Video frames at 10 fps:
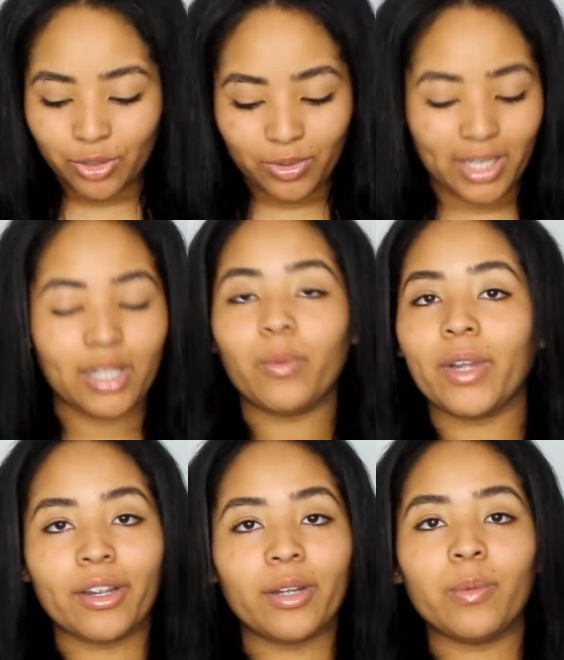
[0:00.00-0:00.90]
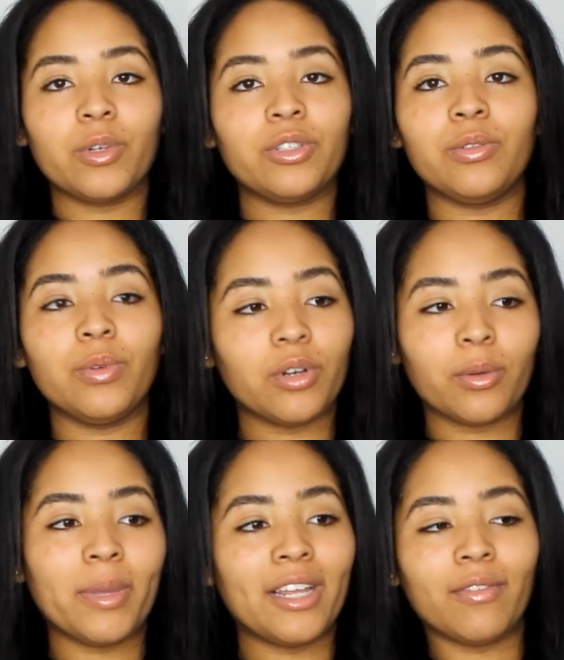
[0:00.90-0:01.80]
you can't wear and what you want
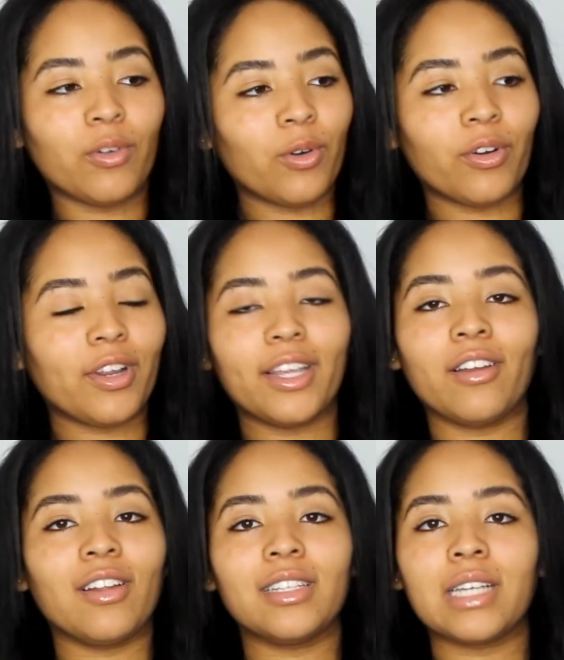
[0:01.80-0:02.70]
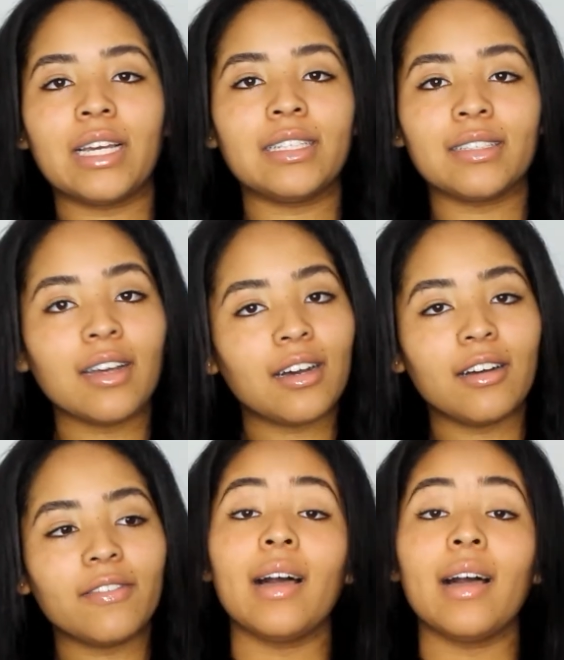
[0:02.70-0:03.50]
to pay for and all this kind of stuff.